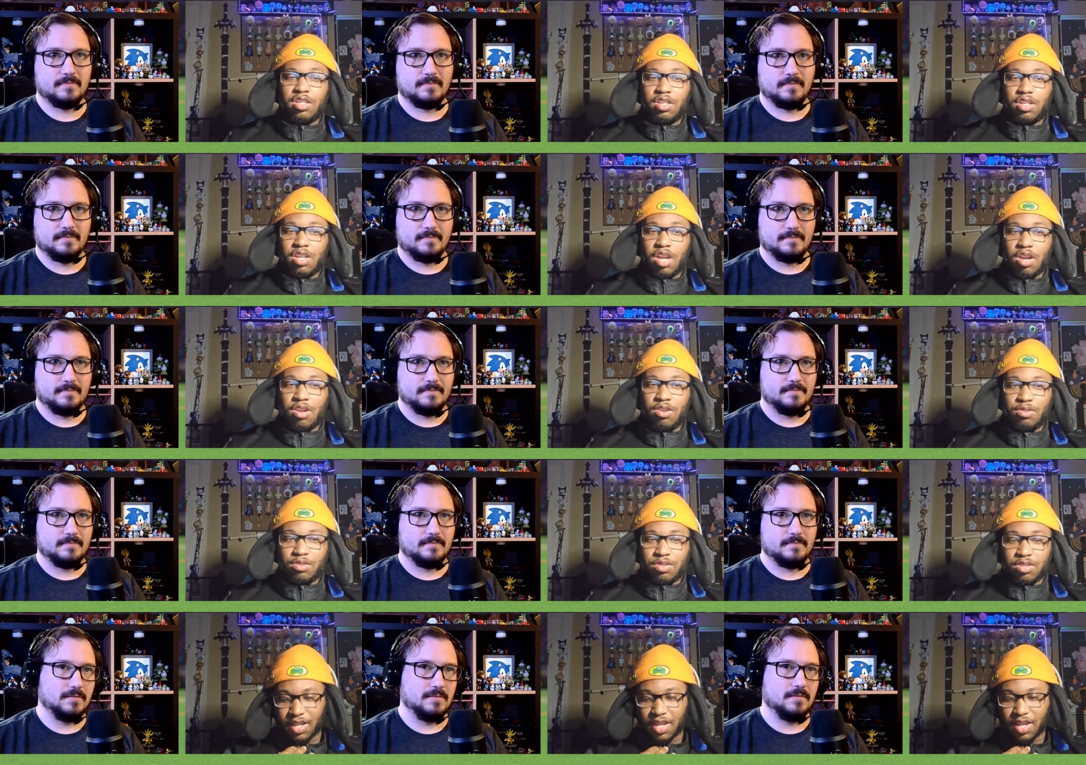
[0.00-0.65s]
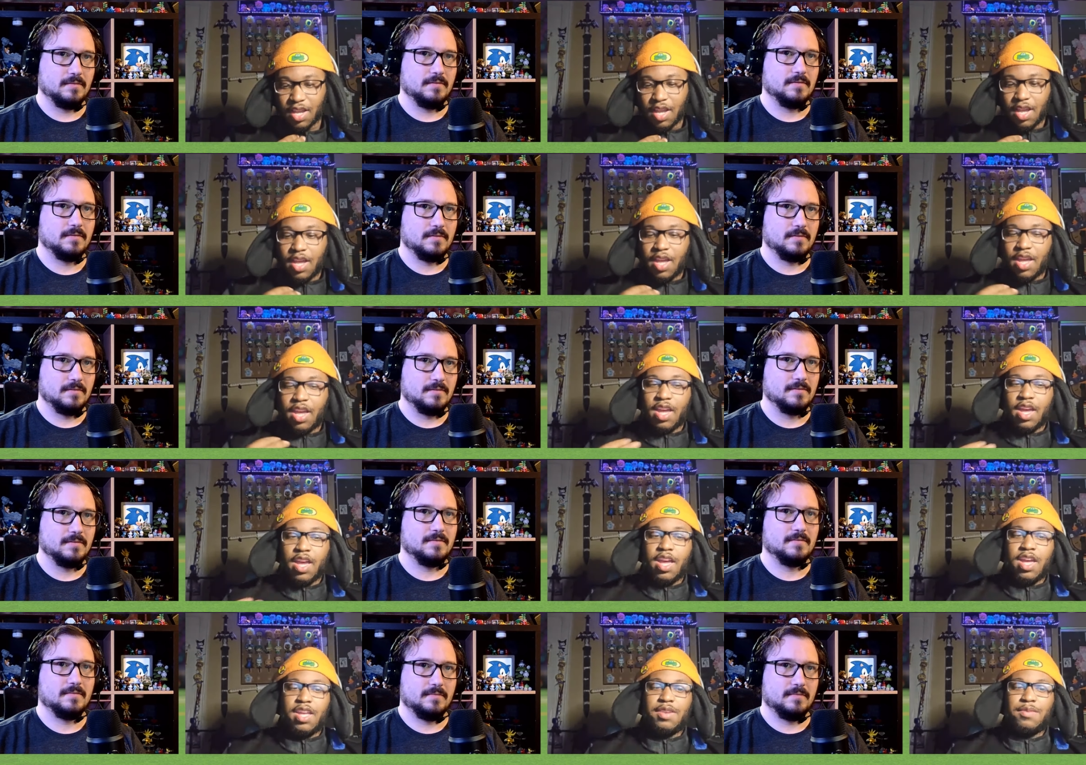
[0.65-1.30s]
Speaker 1: Knuckles,
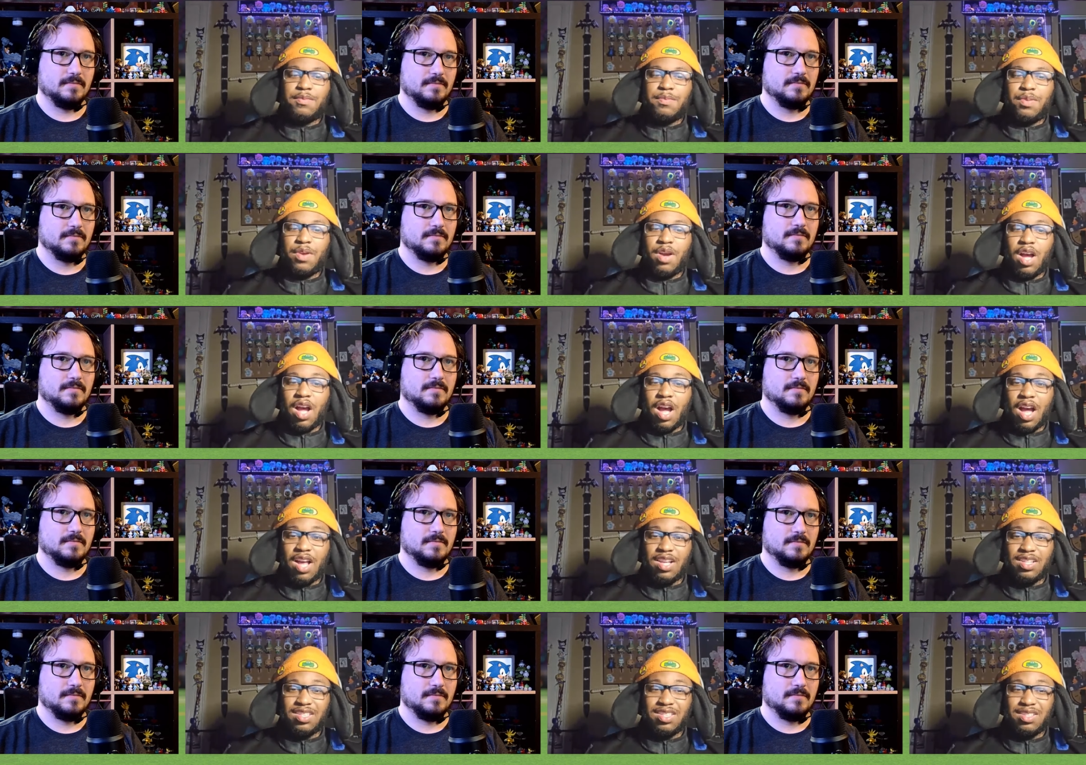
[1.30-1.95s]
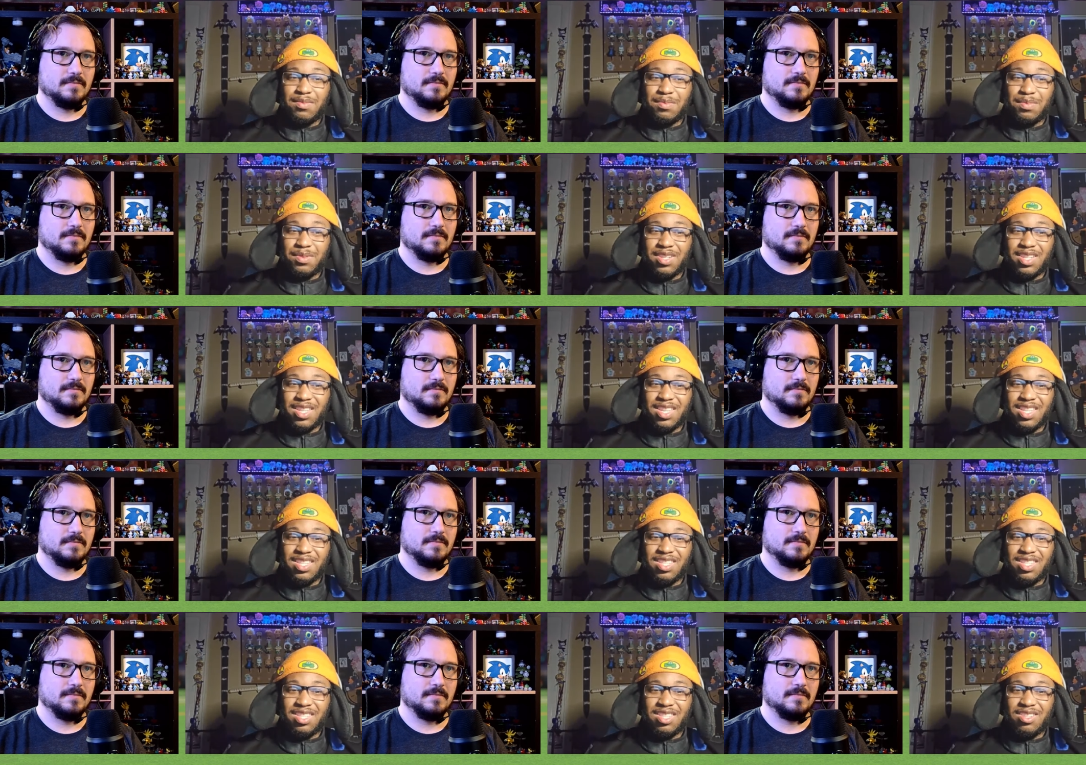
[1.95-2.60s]
and
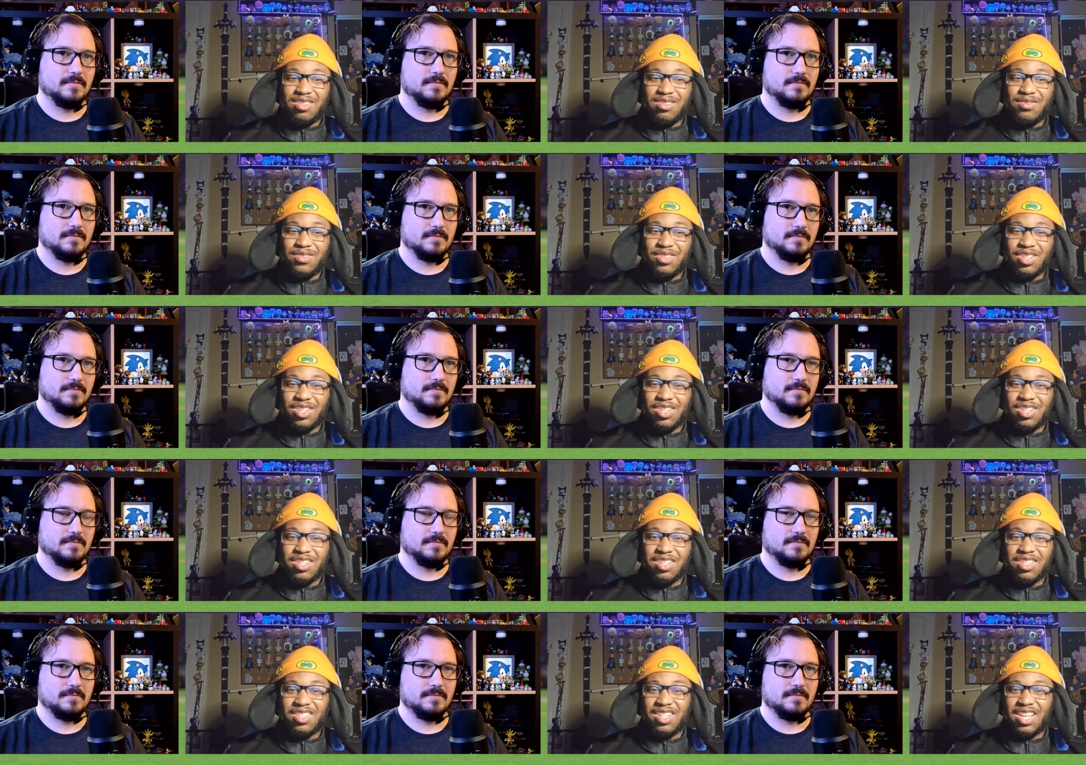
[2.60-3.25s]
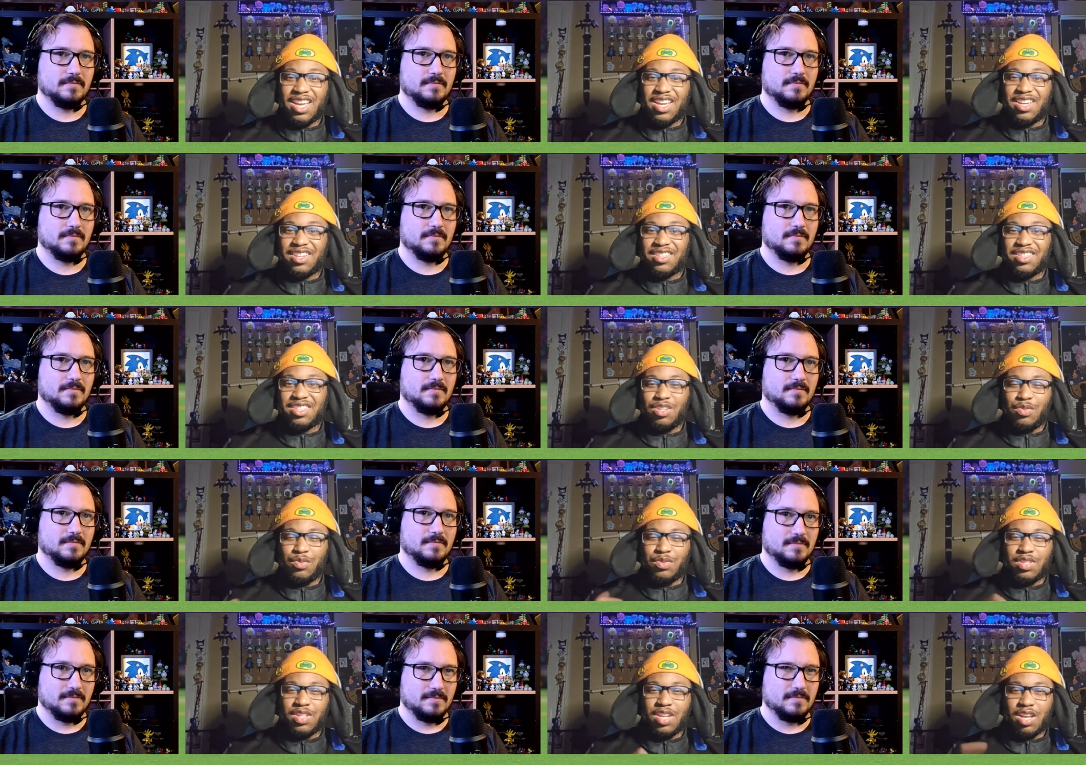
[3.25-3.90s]
possibly Silver. Like,
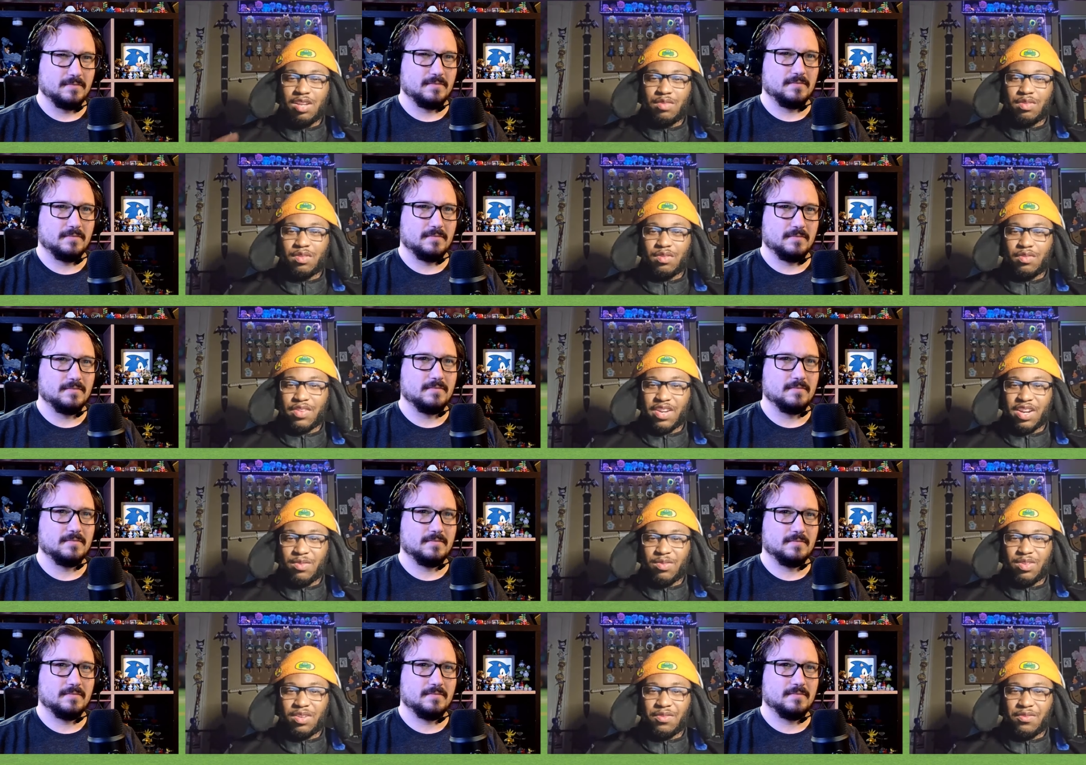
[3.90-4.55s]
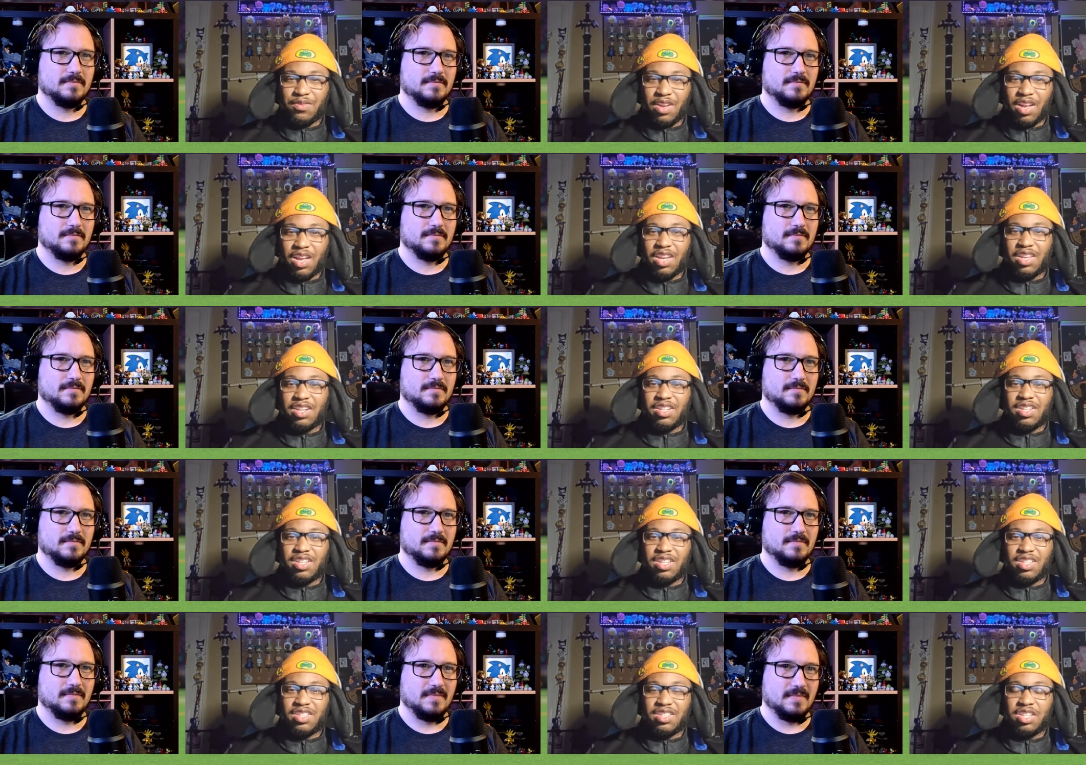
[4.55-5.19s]
Silver's kind of a rare one to find
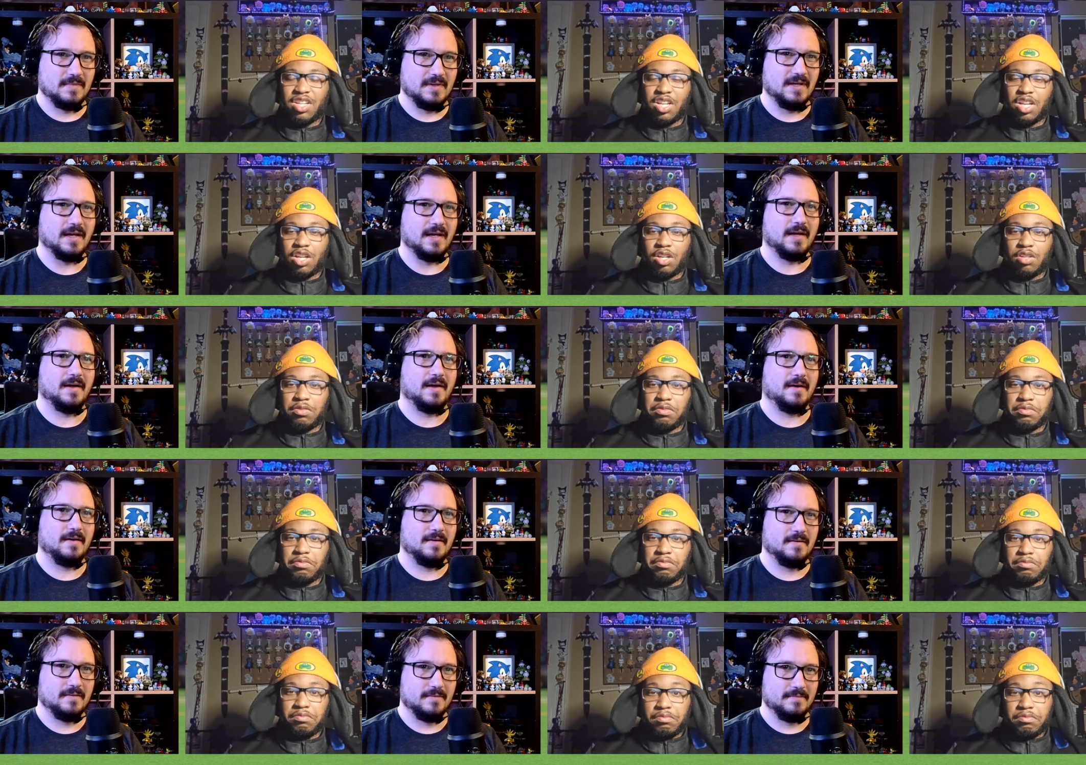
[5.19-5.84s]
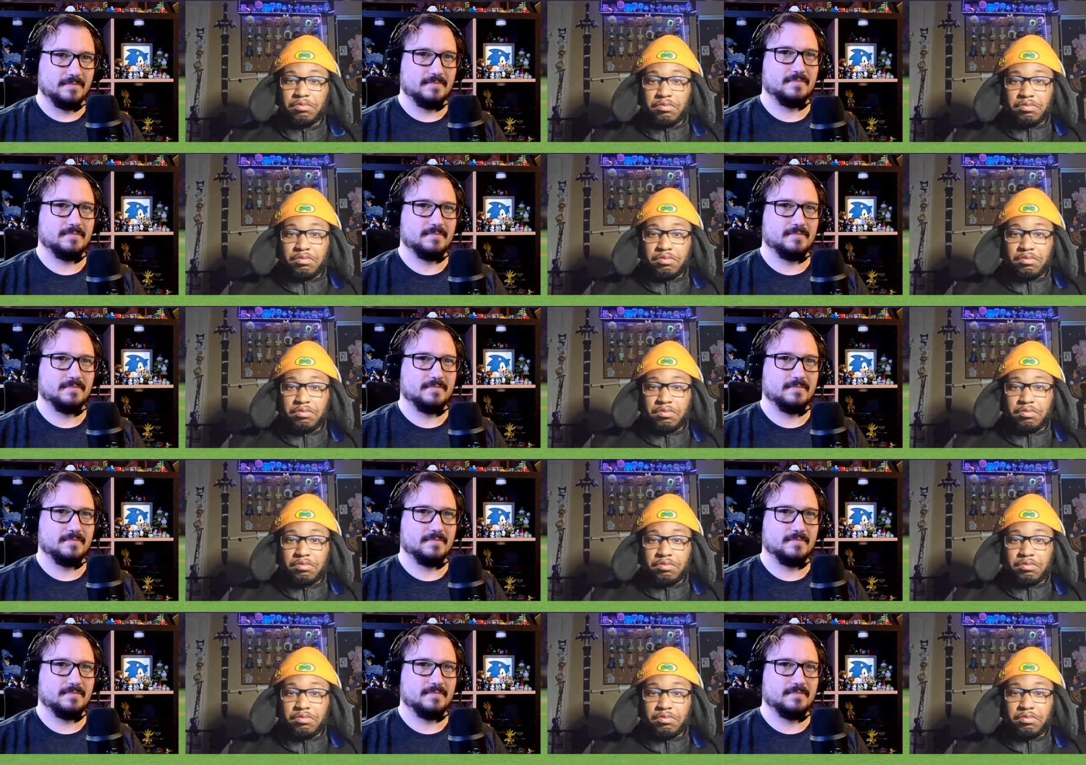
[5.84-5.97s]
because, you know, yeah.